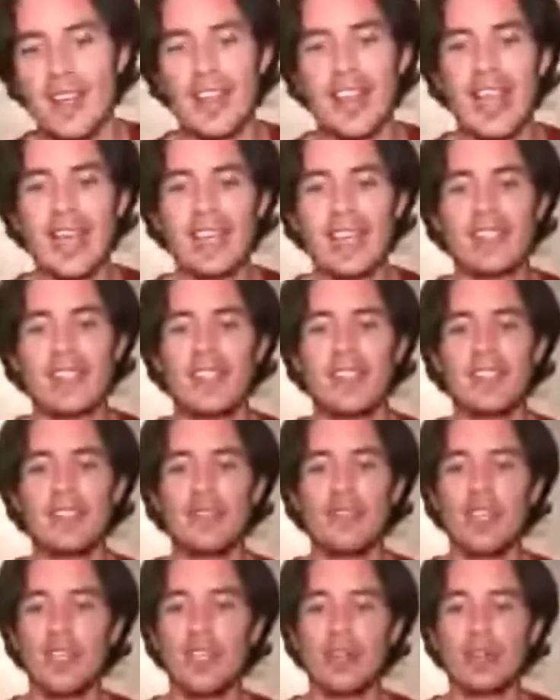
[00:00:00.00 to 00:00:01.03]
like in
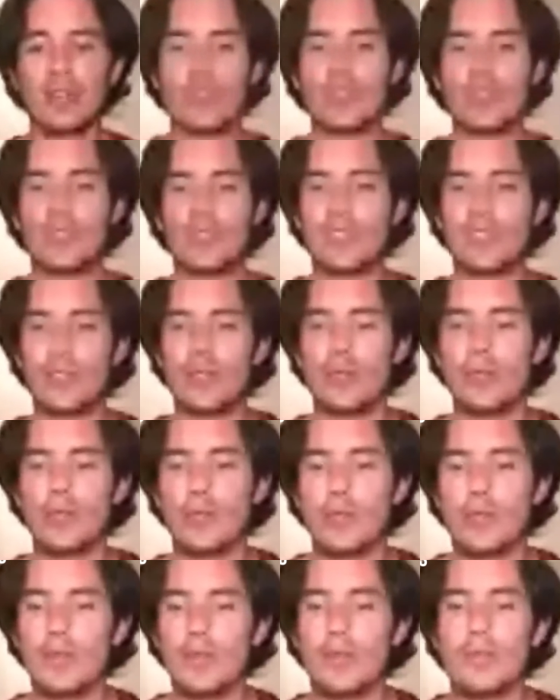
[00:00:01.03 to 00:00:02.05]
these videos so